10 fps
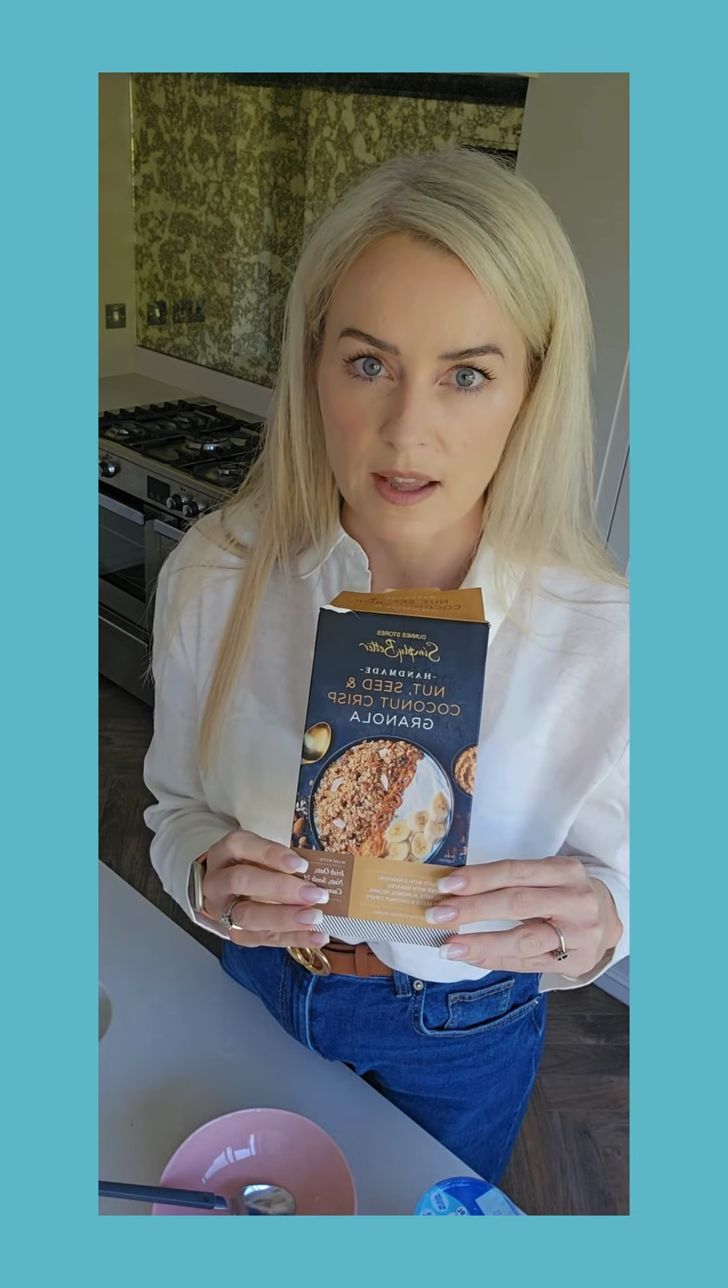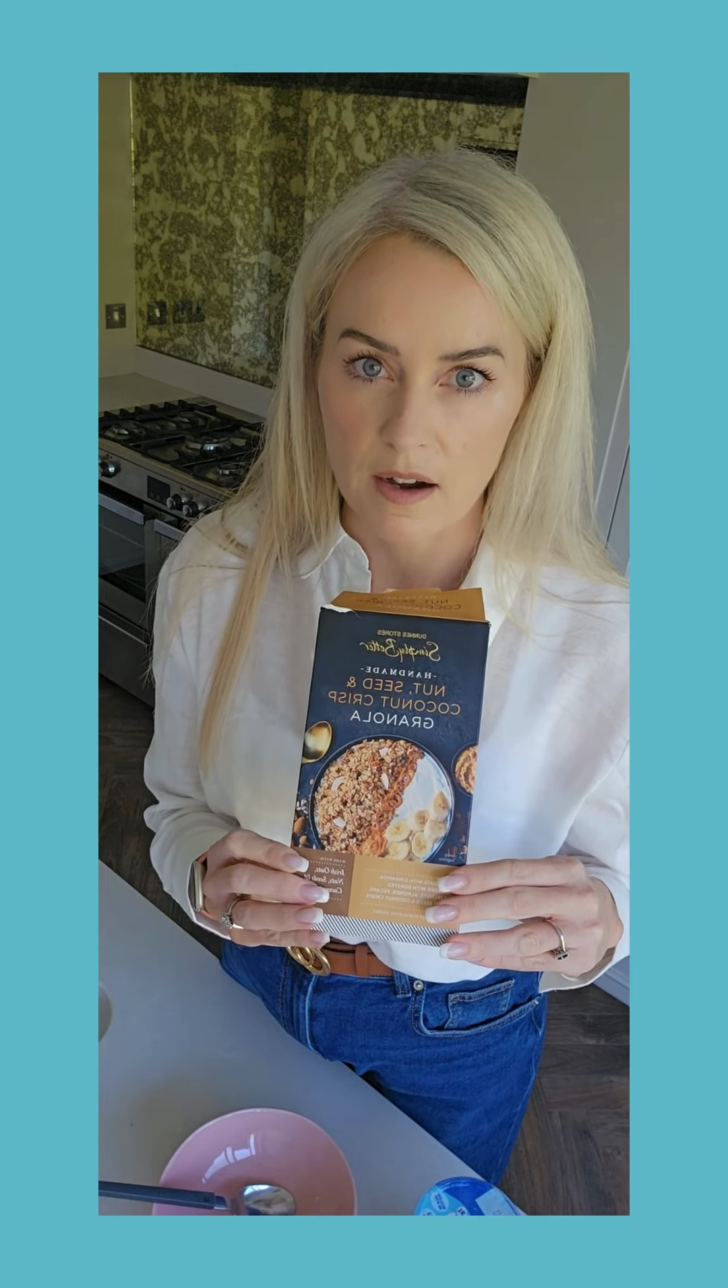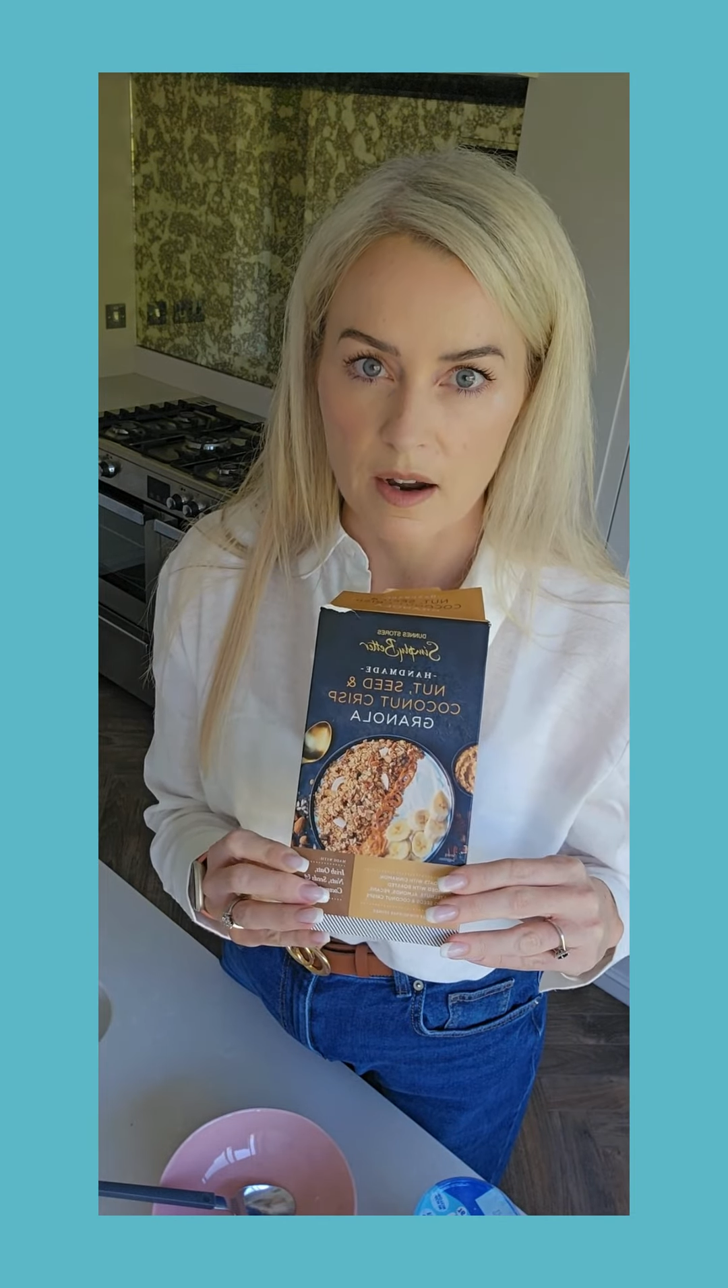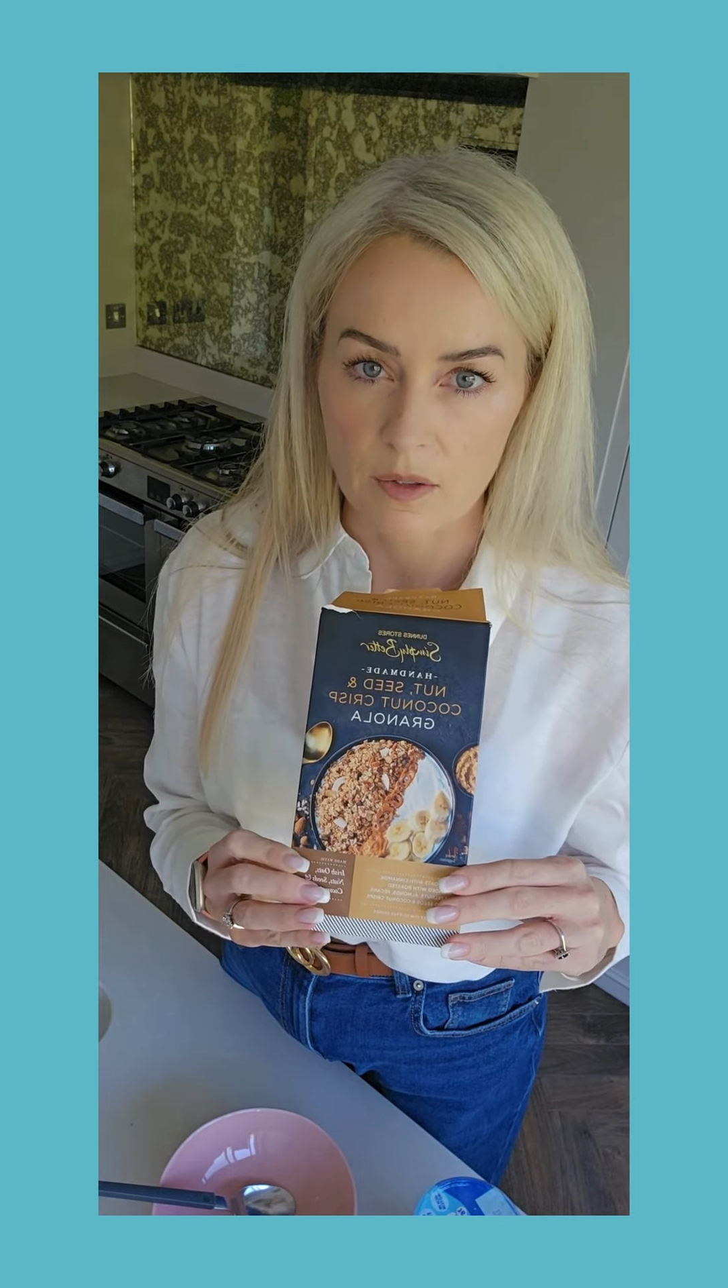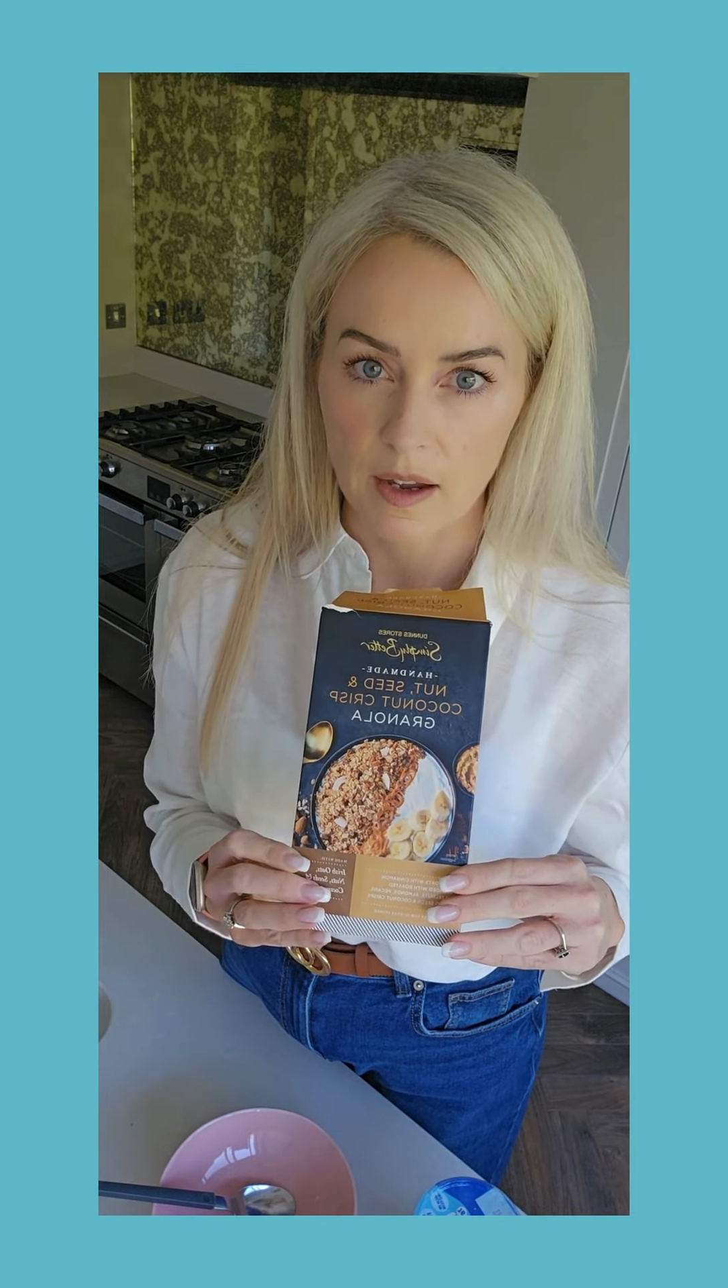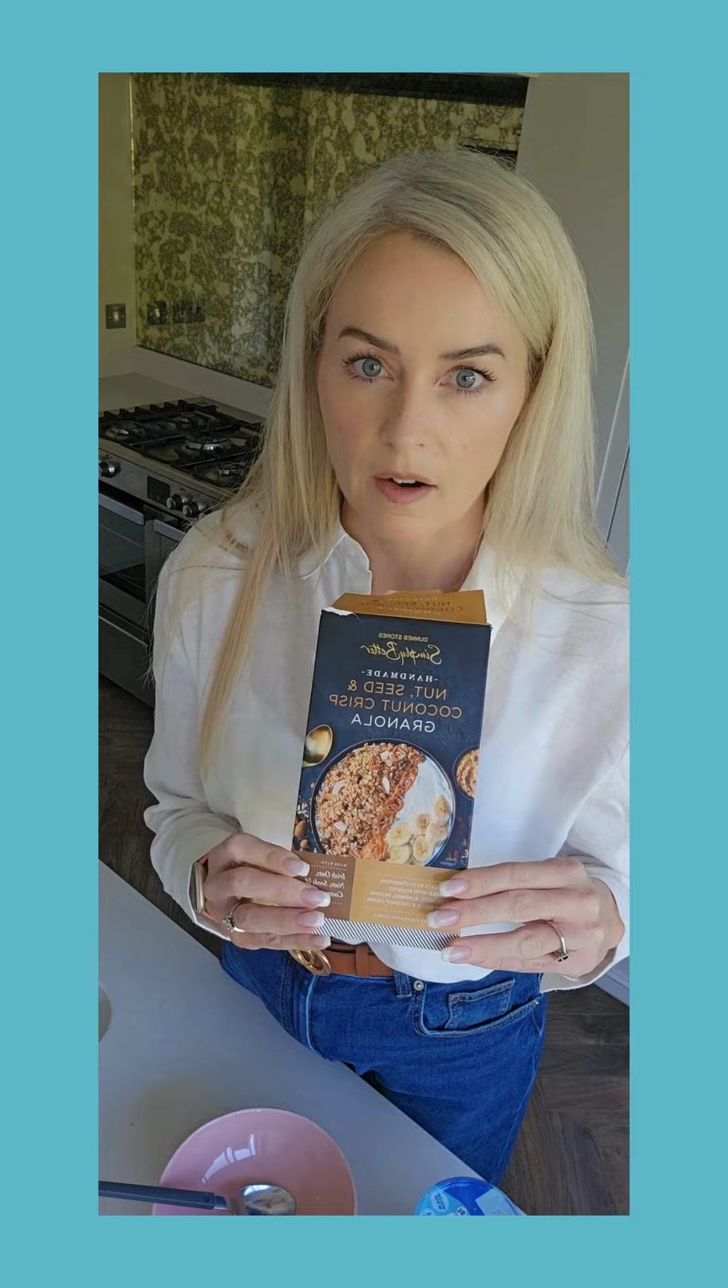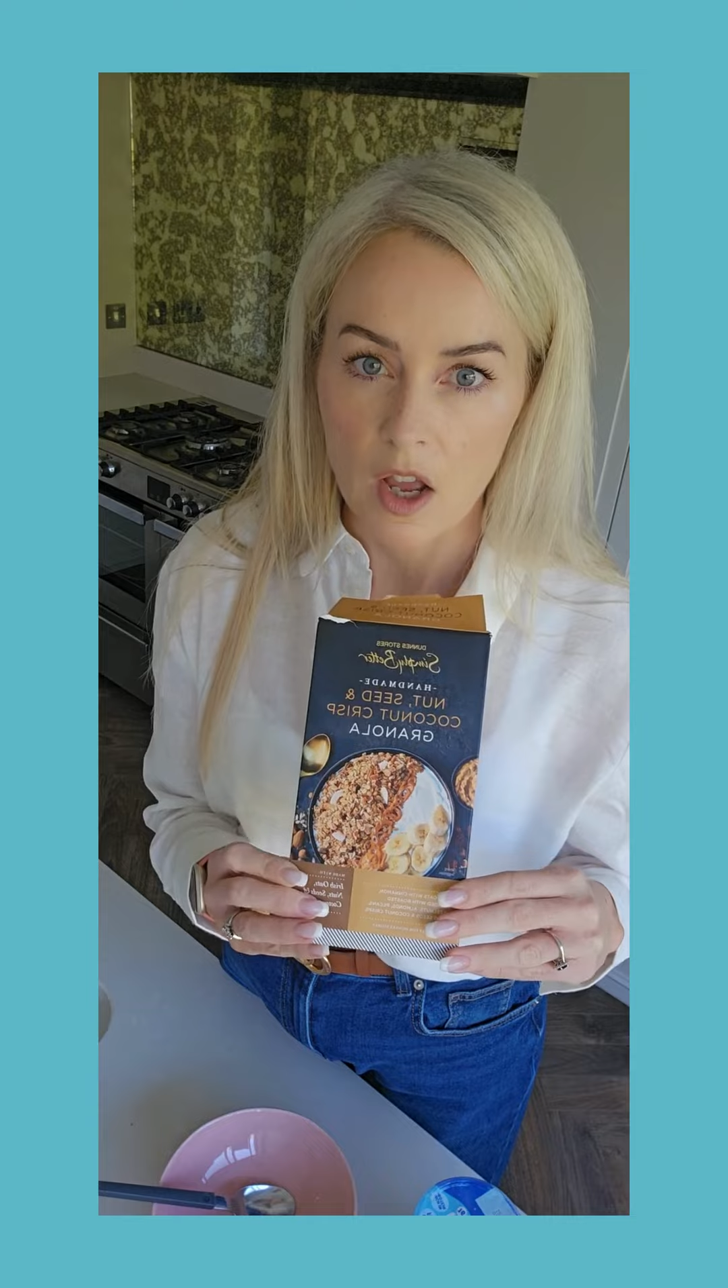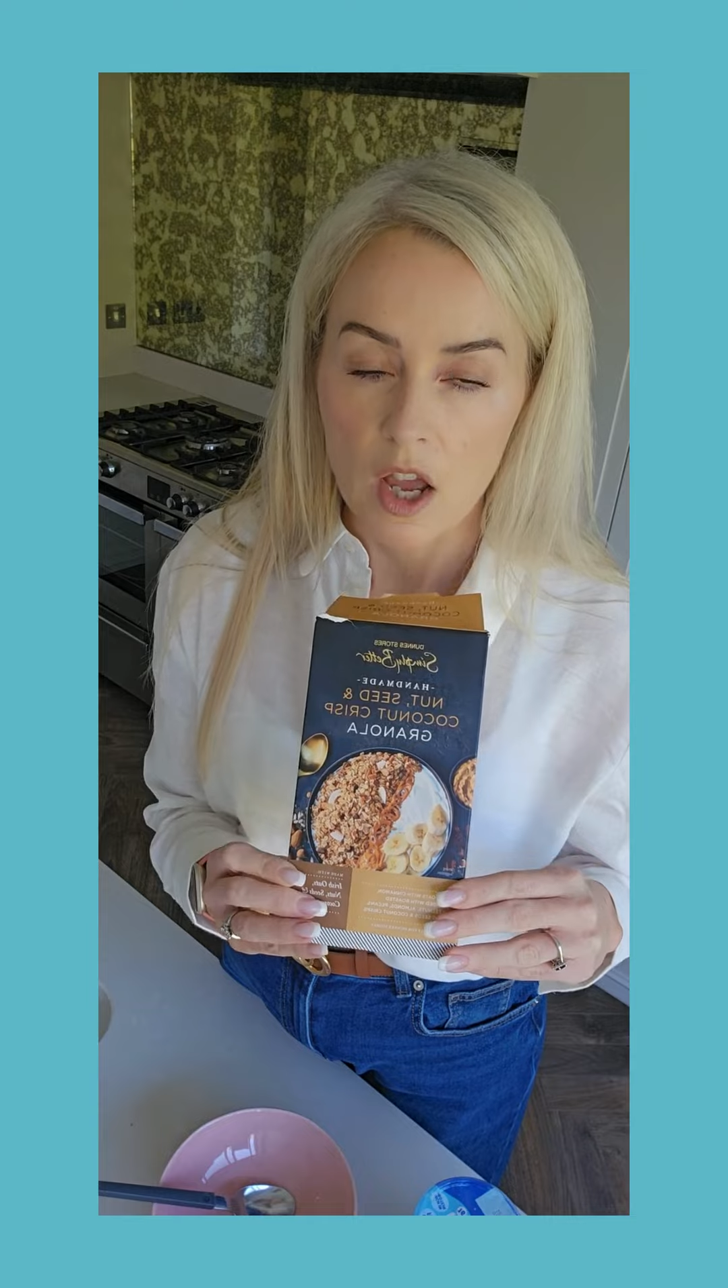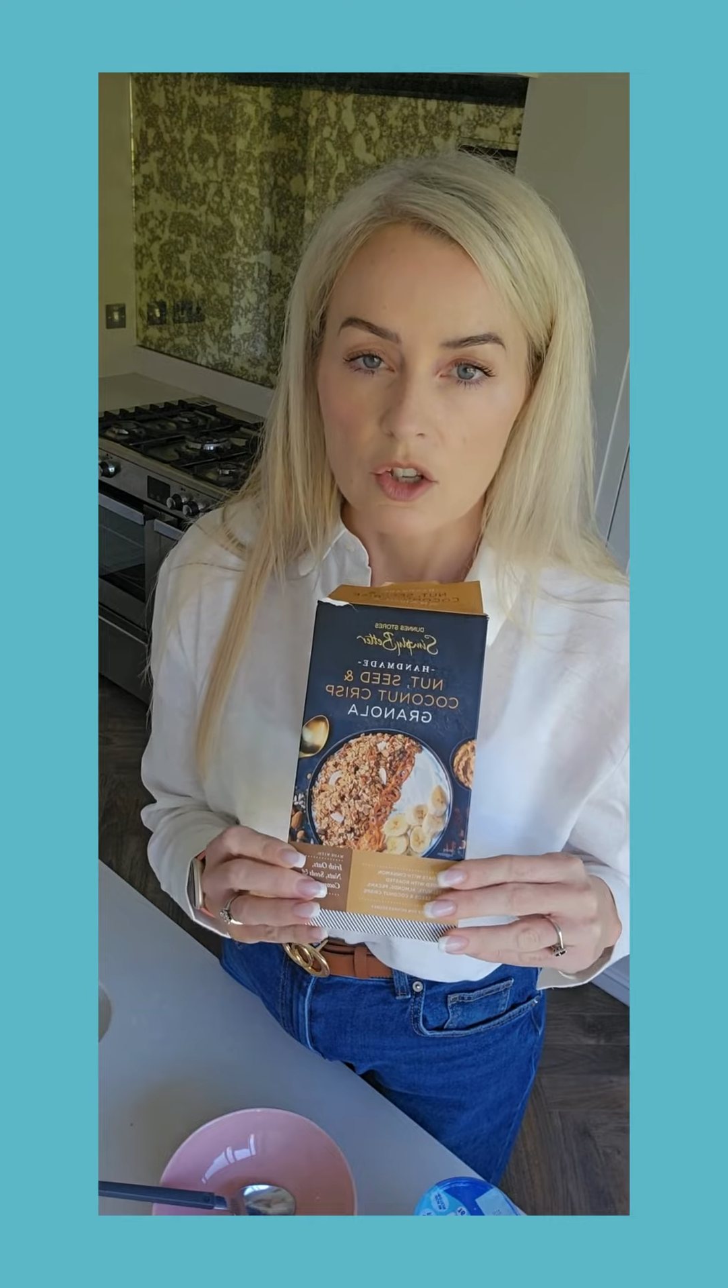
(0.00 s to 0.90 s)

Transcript: that are out there.